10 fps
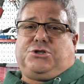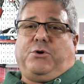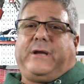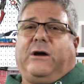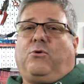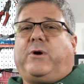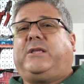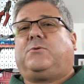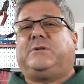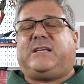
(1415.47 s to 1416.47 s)
showing how
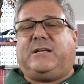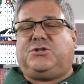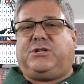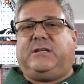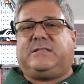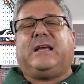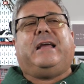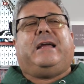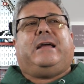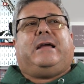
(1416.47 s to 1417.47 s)
great the retention is,
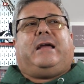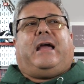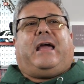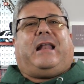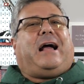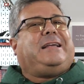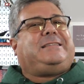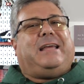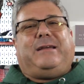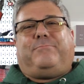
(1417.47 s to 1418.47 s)
and I
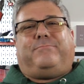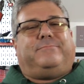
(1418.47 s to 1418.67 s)
say